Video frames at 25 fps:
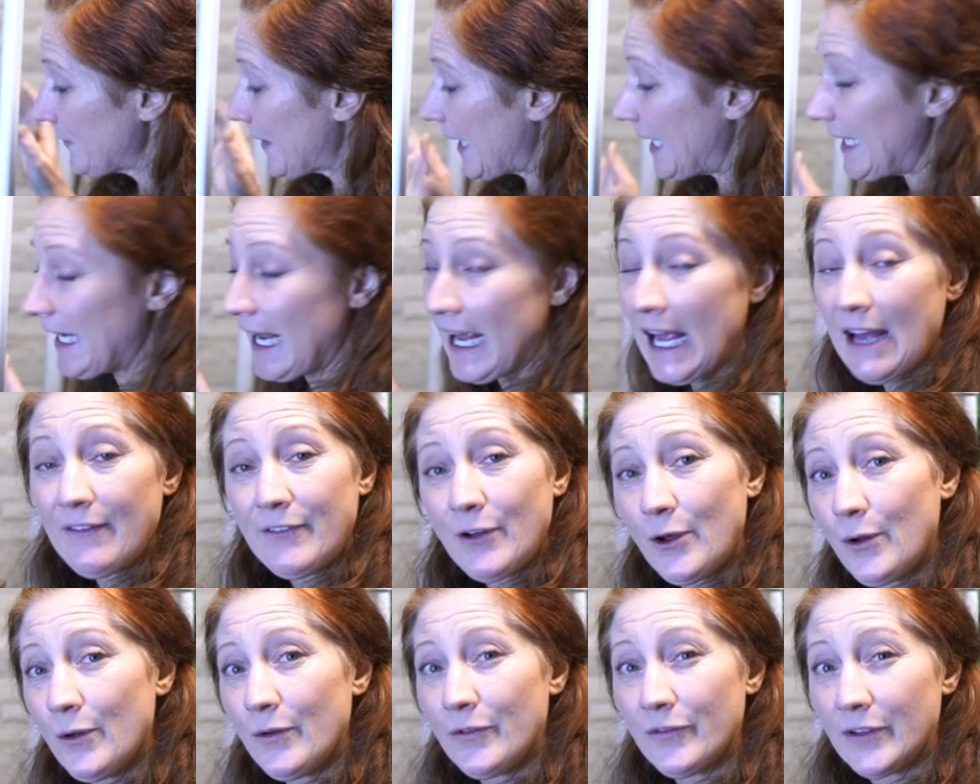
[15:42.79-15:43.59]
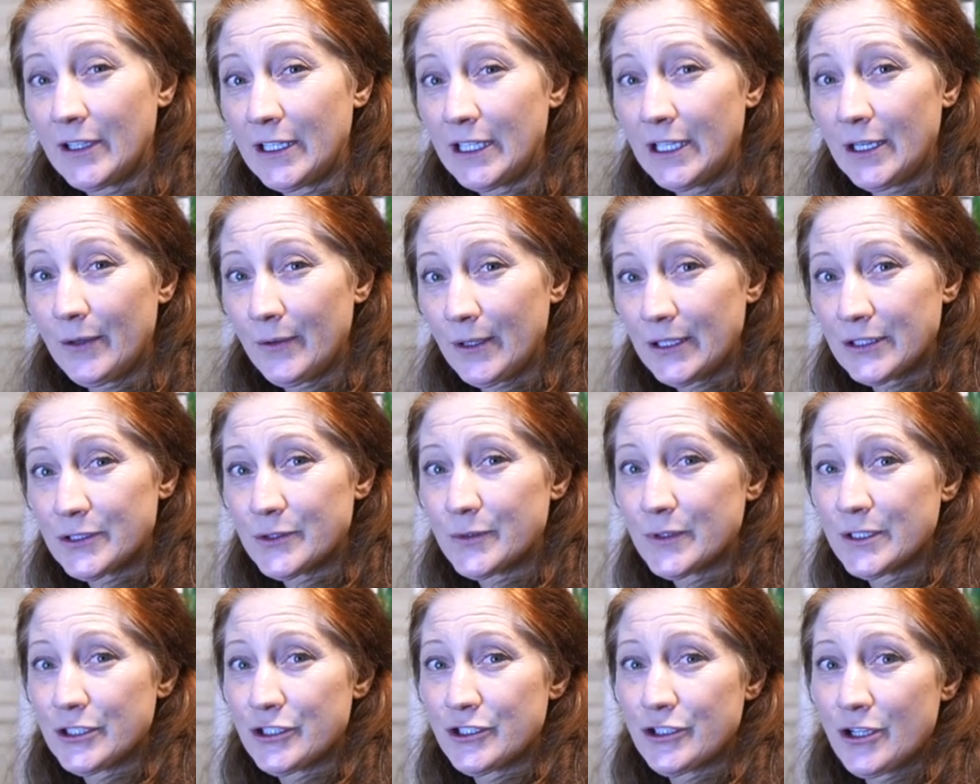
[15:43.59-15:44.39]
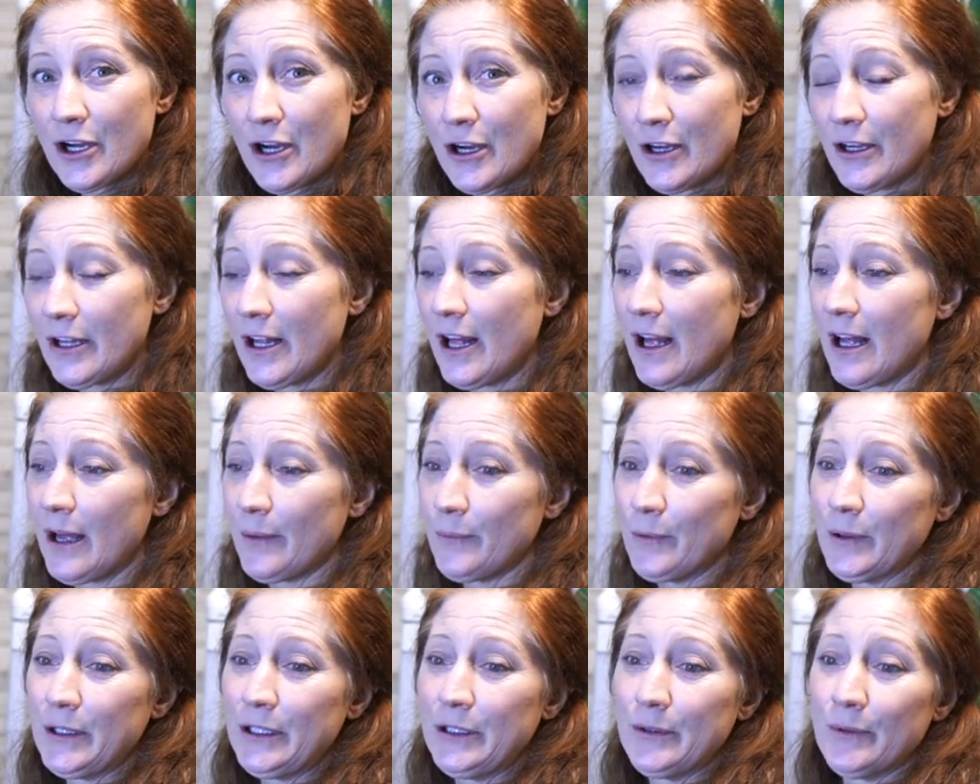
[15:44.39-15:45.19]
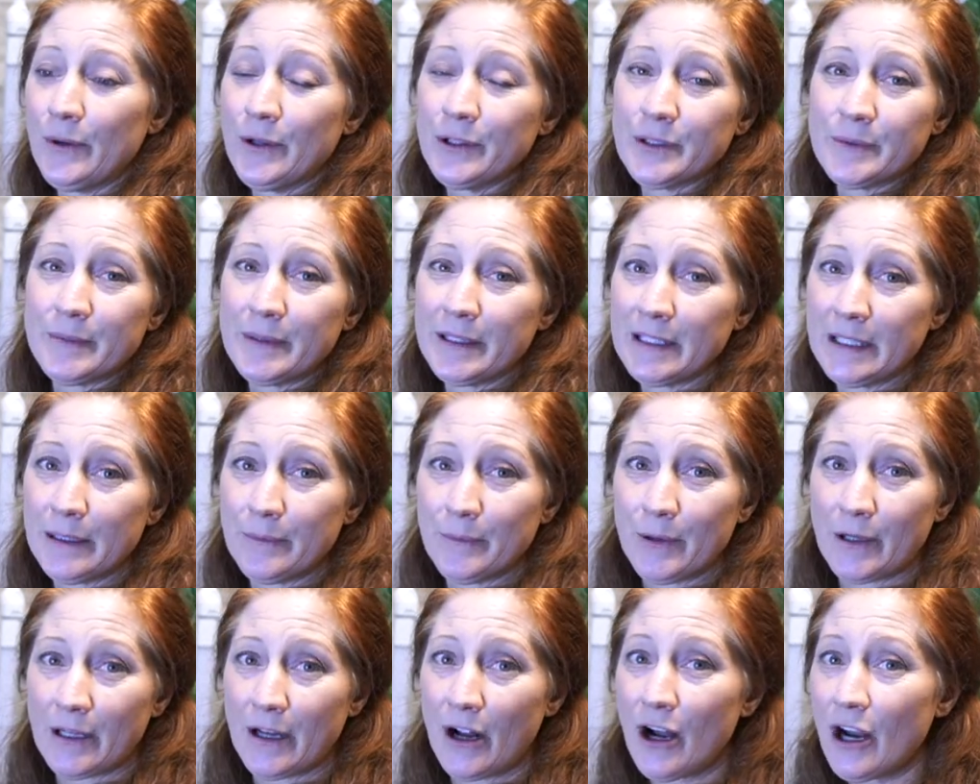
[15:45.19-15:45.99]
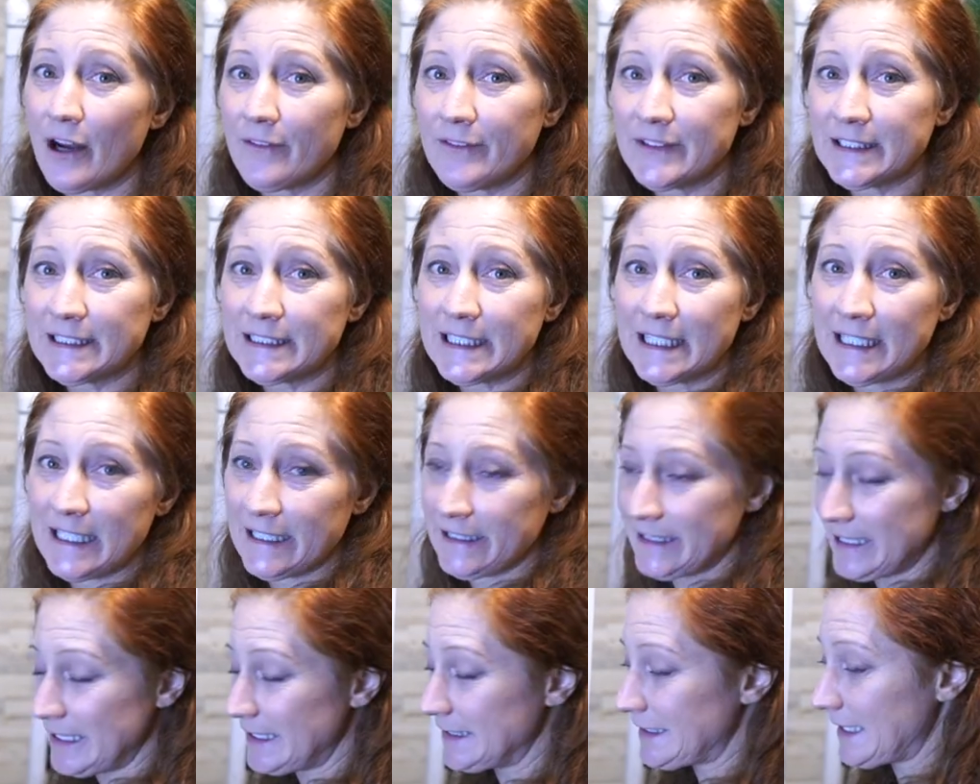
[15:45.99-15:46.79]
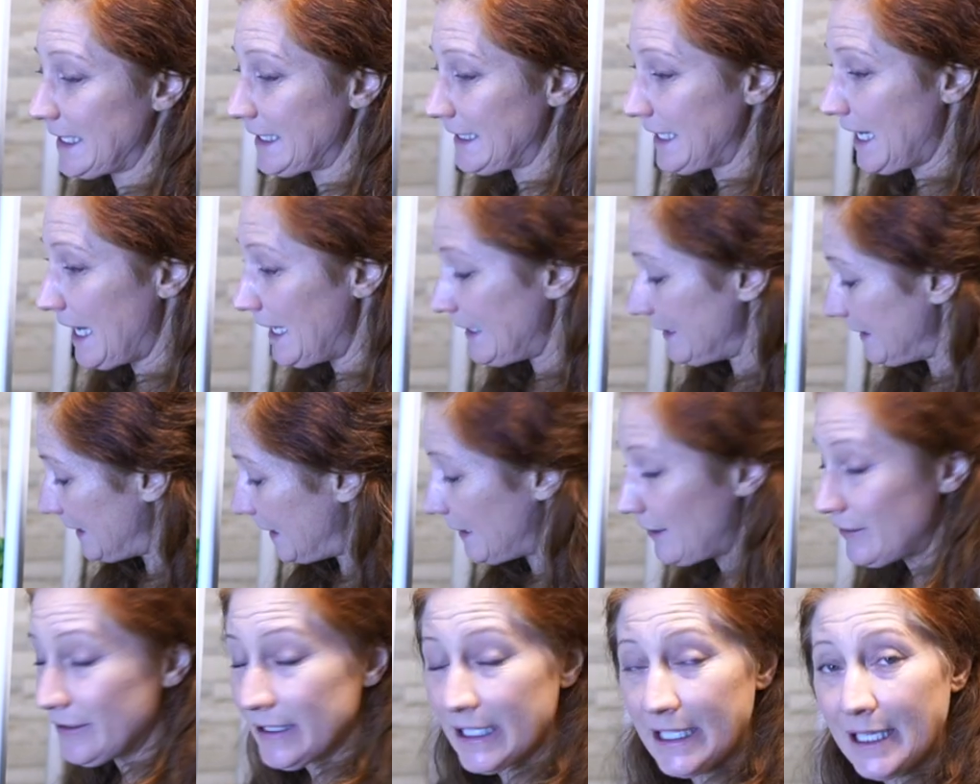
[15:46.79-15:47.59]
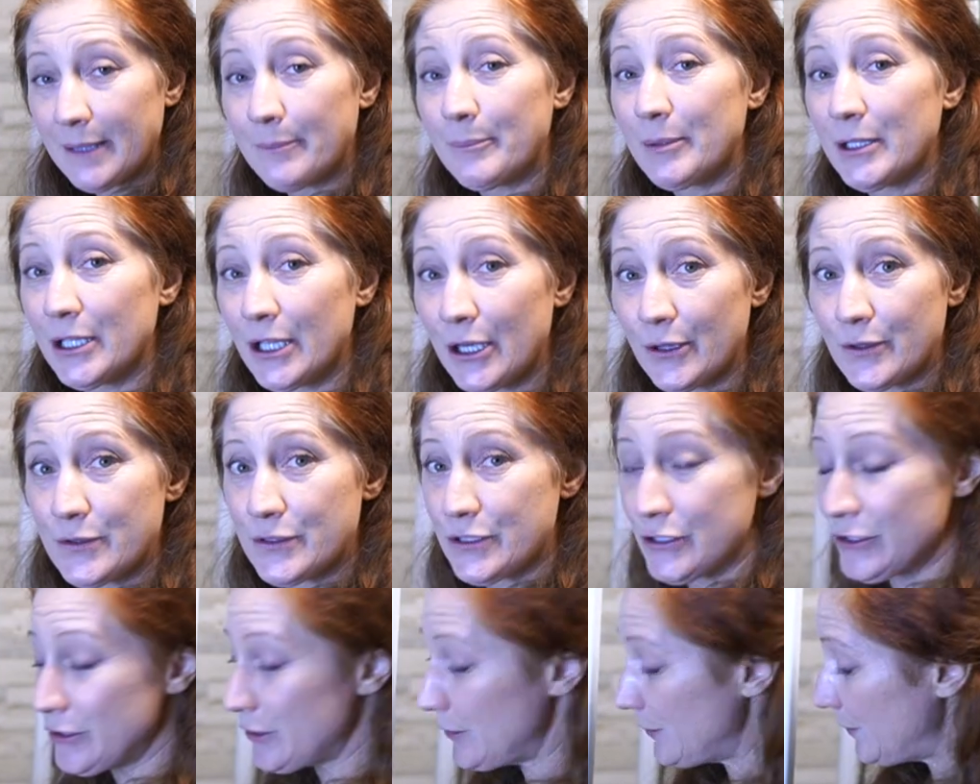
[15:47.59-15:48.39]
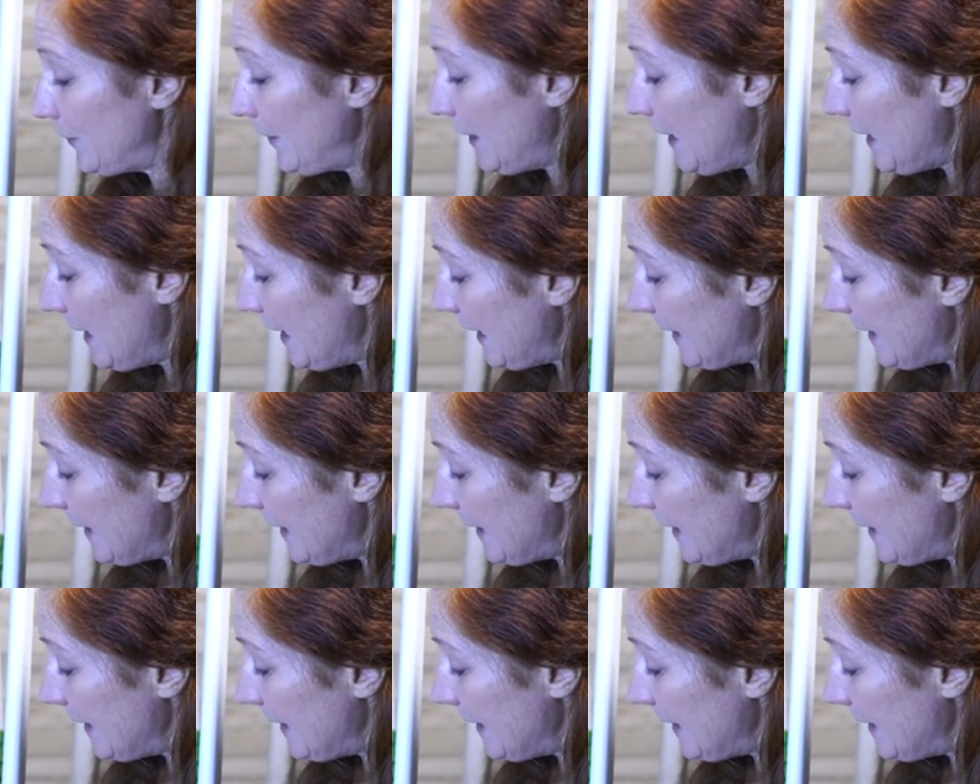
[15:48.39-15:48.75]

And I have a whole video on Swiss chard on um, when you ultimately wanna harvest it and things like that that I'll link below too.